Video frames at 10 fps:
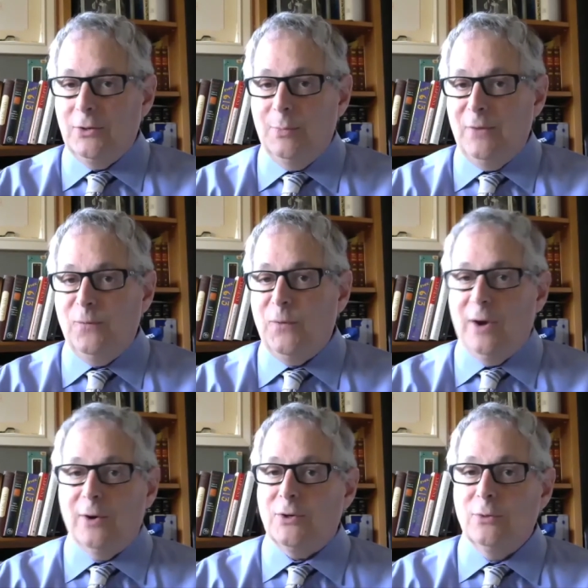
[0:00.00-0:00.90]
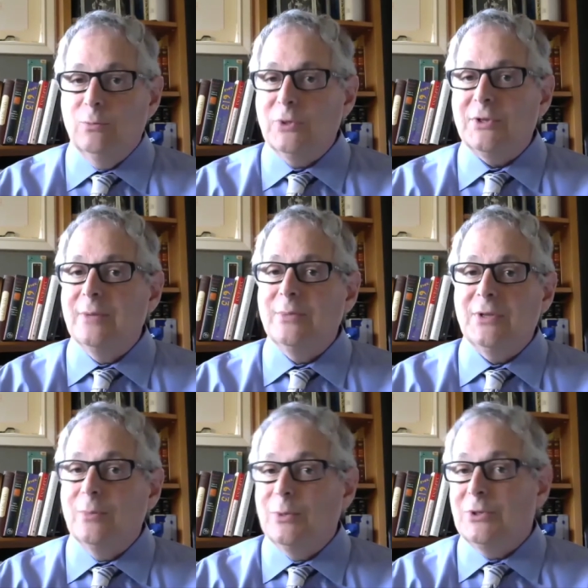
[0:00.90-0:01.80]
be fair to Muslims,
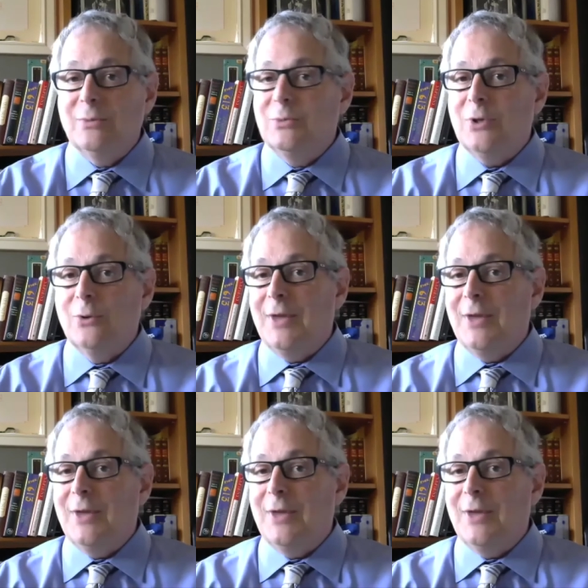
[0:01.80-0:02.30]
and the Muslims don't